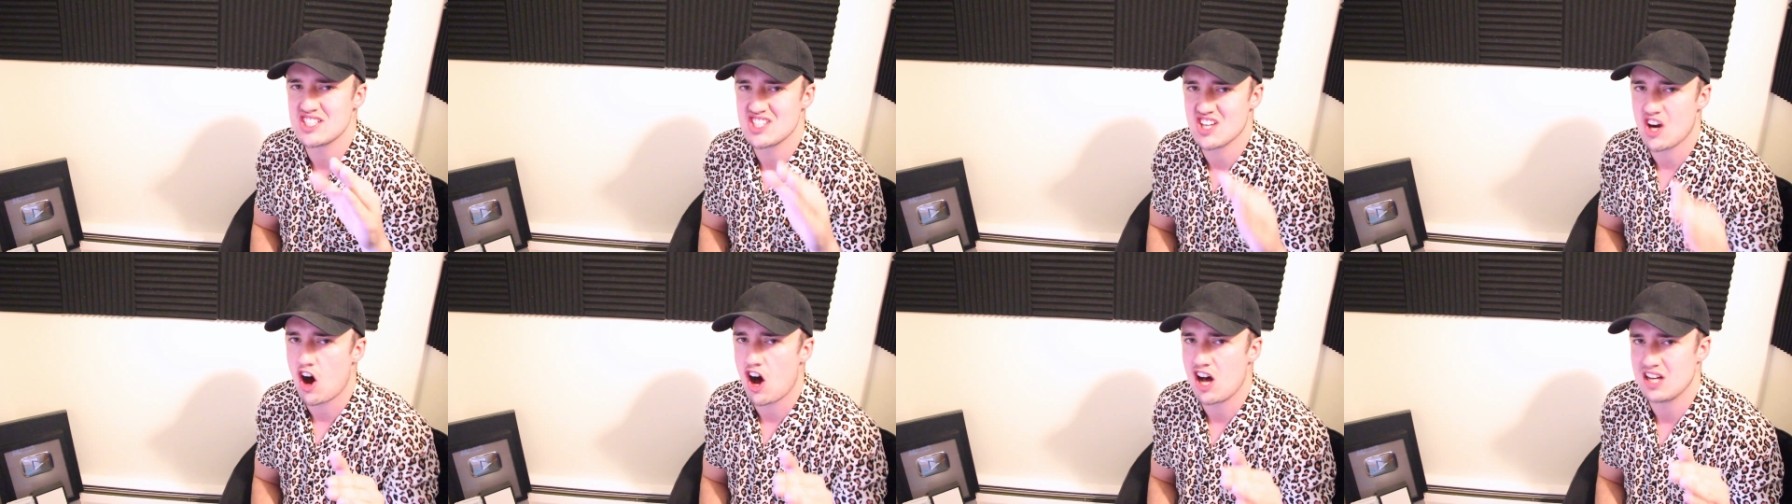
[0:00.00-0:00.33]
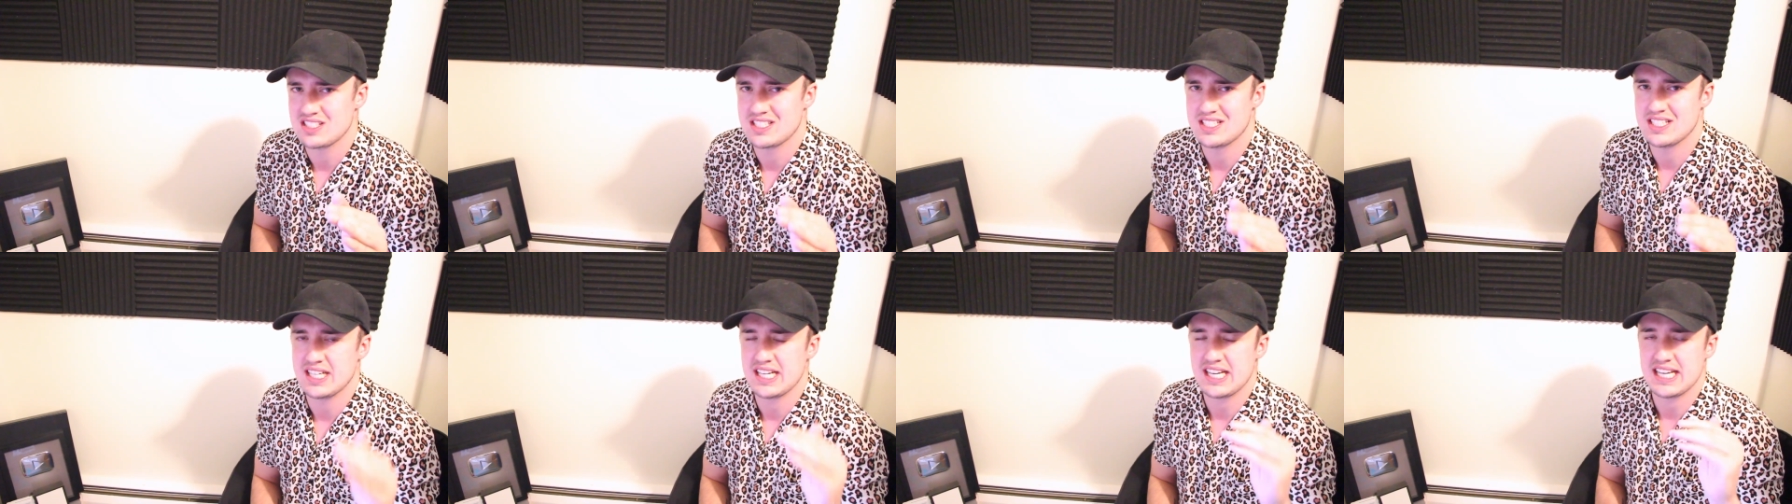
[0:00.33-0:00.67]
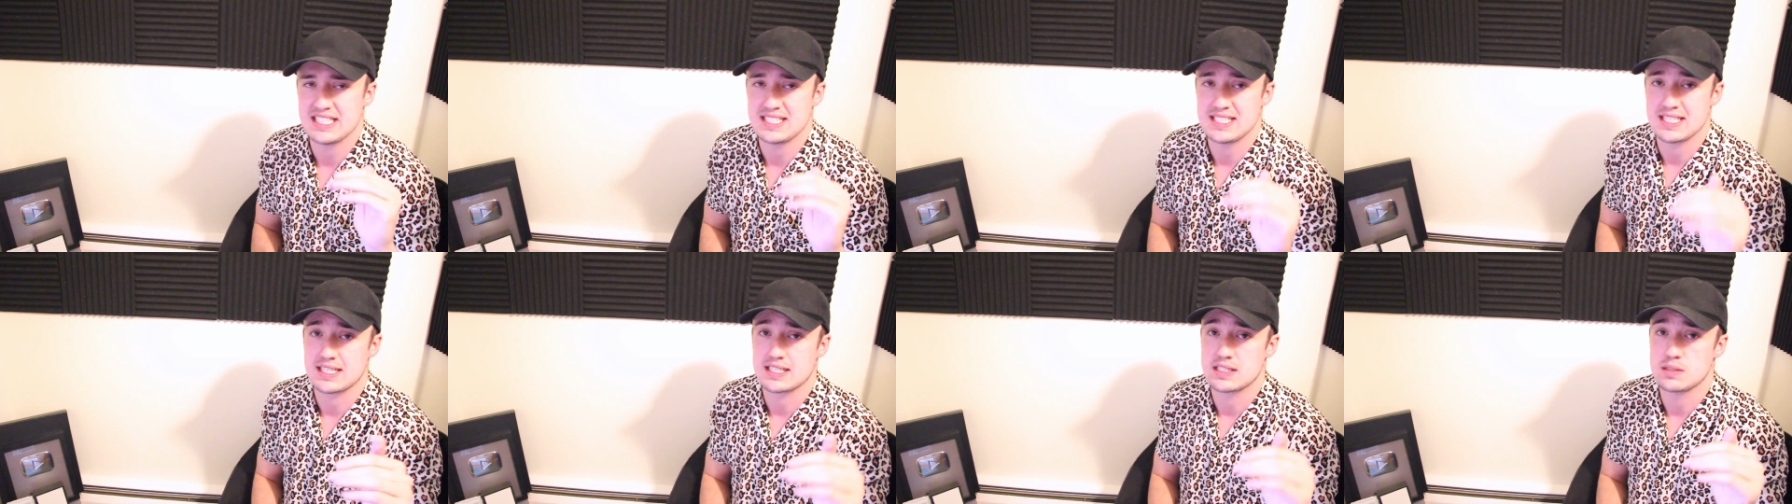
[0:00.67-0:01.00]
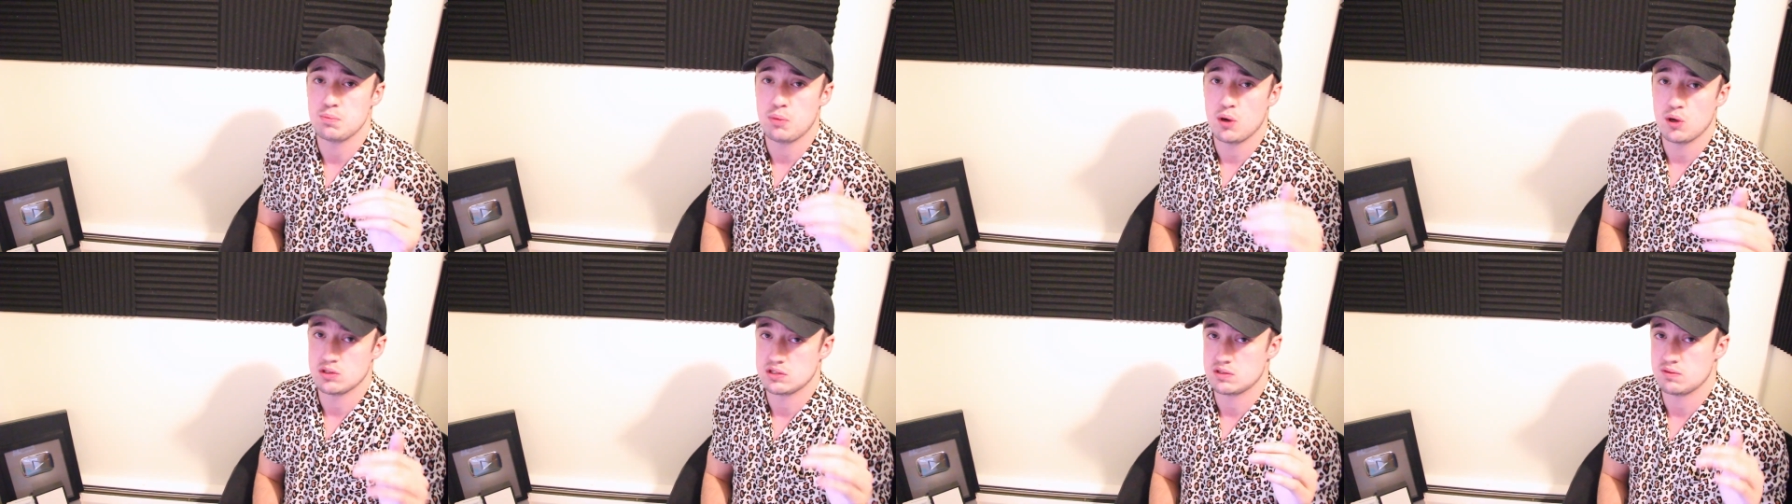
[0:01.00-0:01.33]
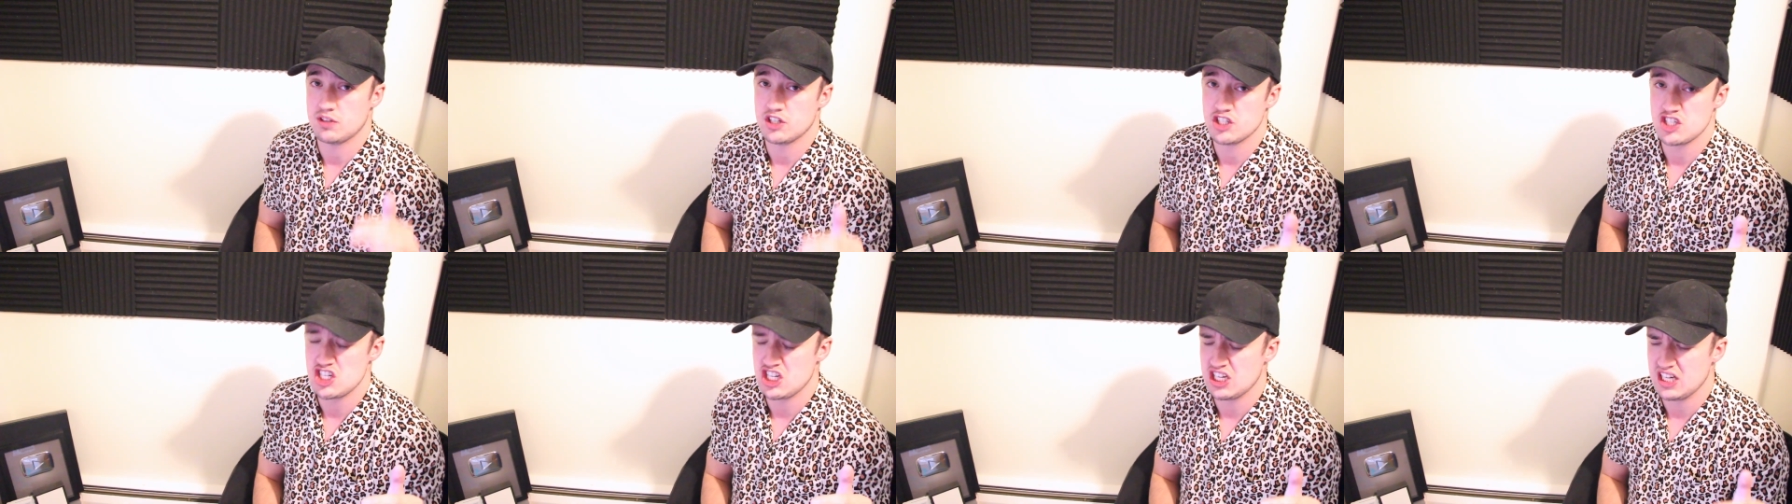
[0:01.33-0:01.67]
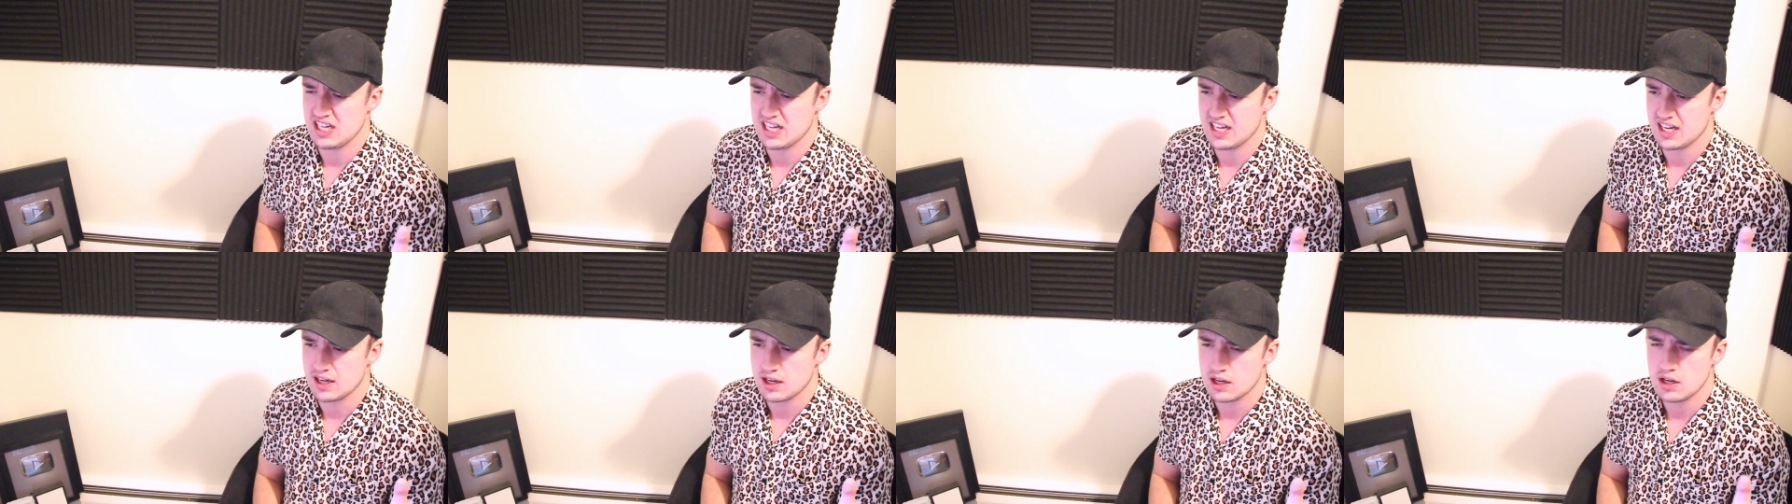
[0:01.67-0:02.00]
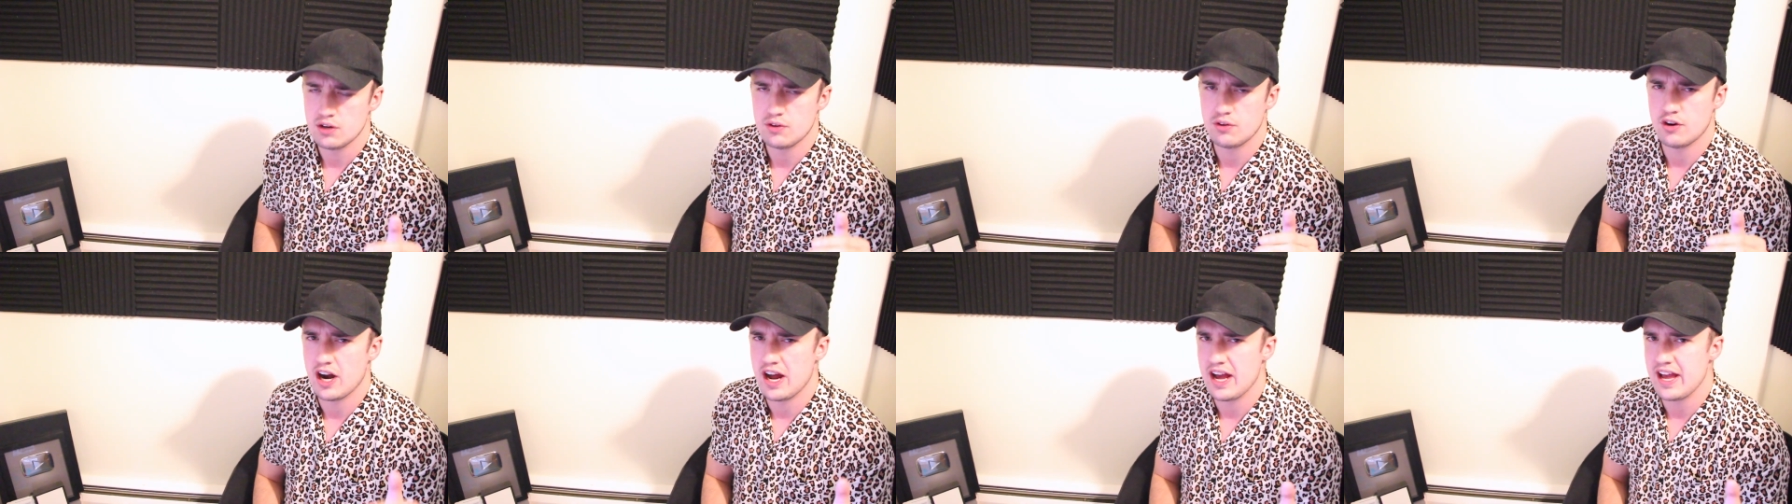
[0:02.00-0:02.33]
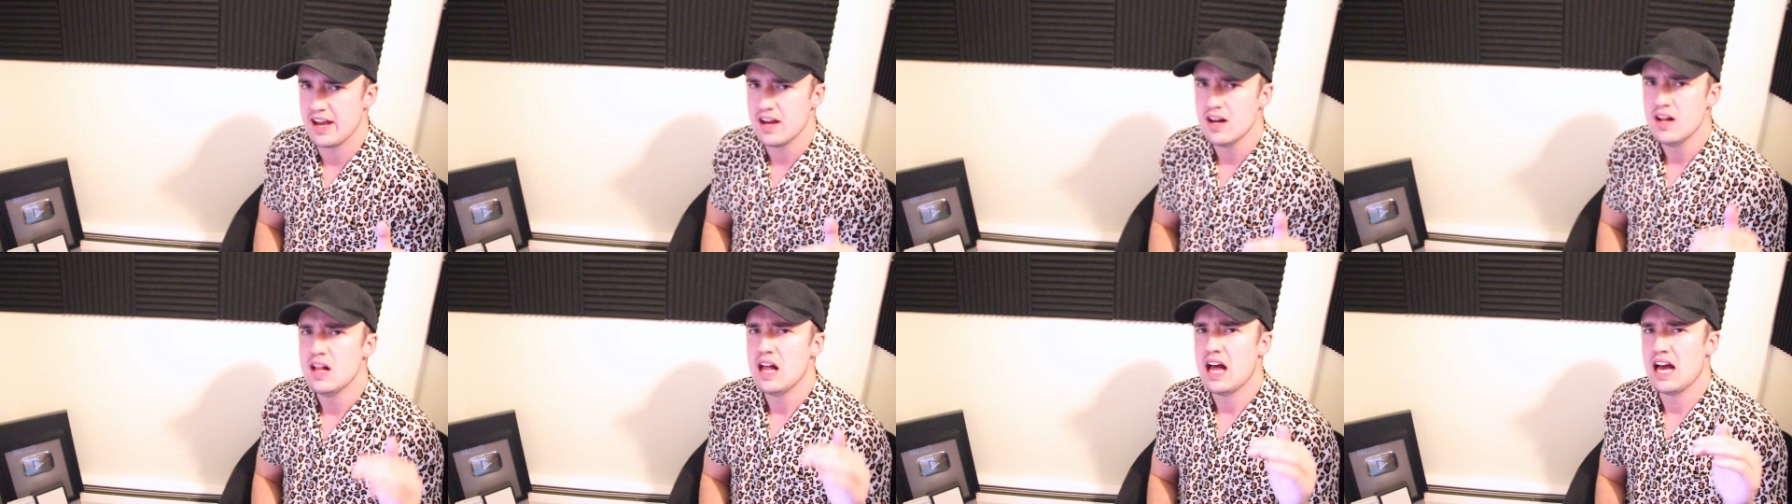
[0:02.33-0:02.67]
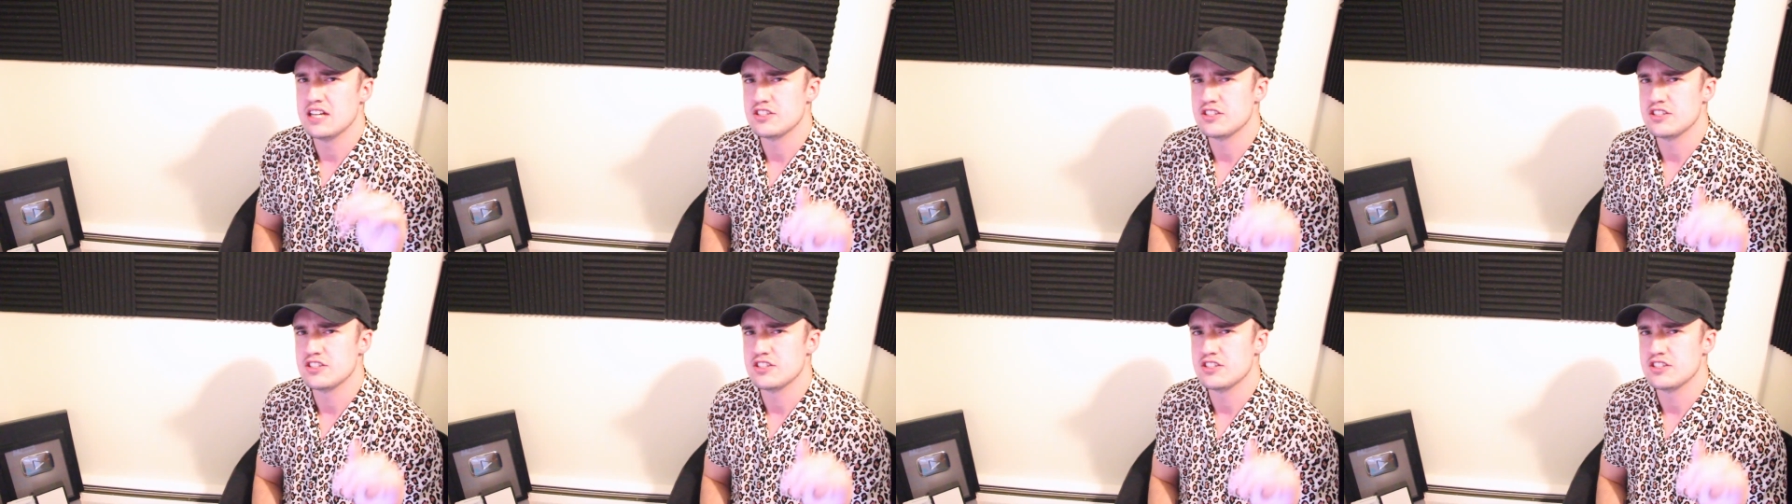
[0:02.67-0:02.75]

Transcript: as Austin gets exposed for cheating, right?